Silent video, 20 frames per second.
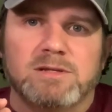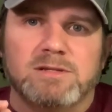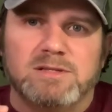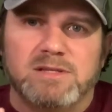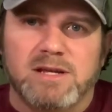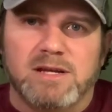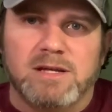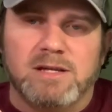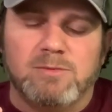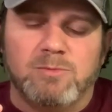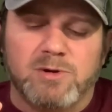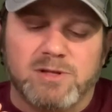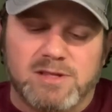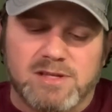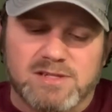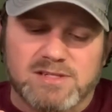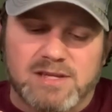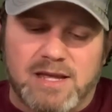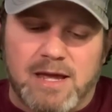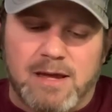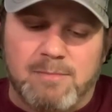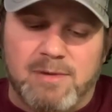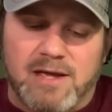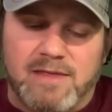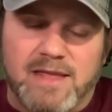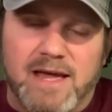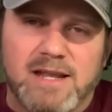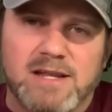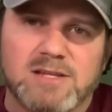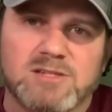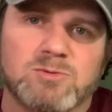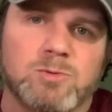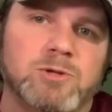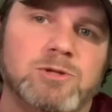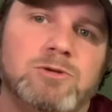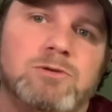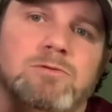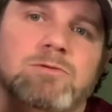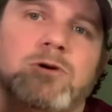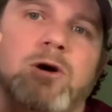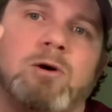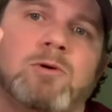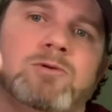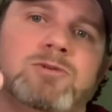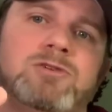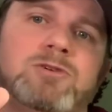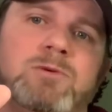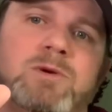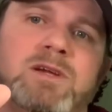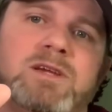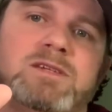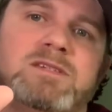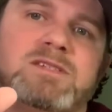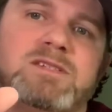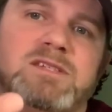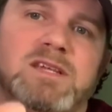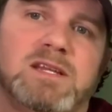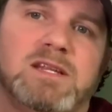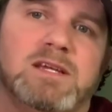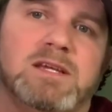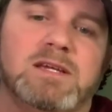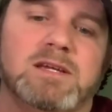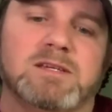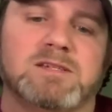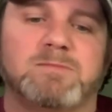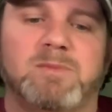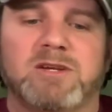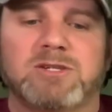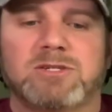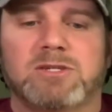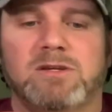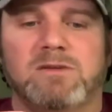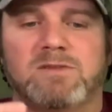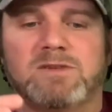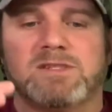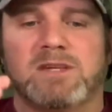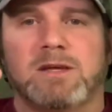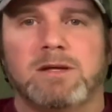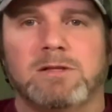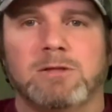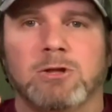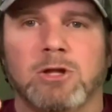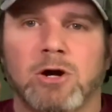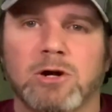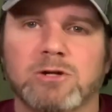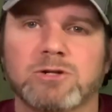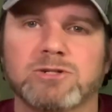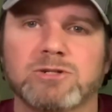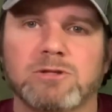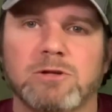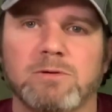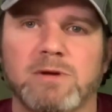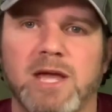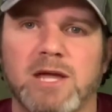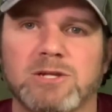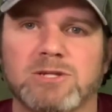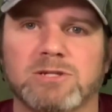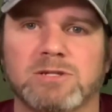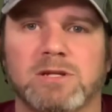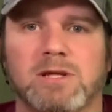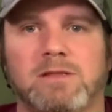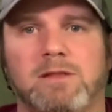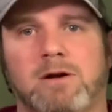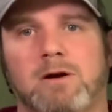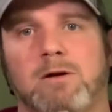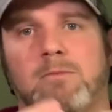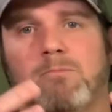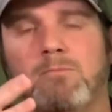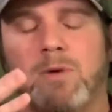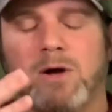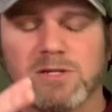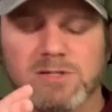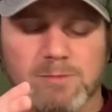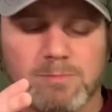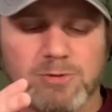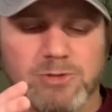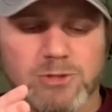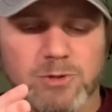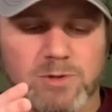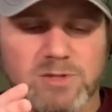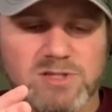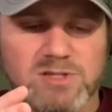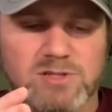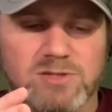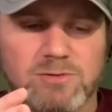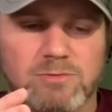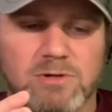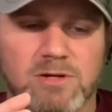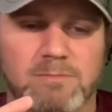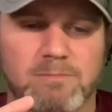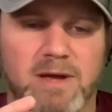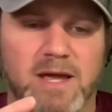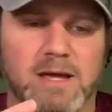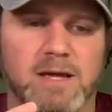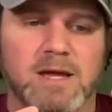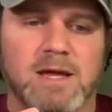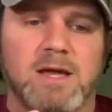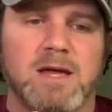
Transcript: did with this game, and that is when you go to a city, especially if it's a large location and there are multiple choices you can make,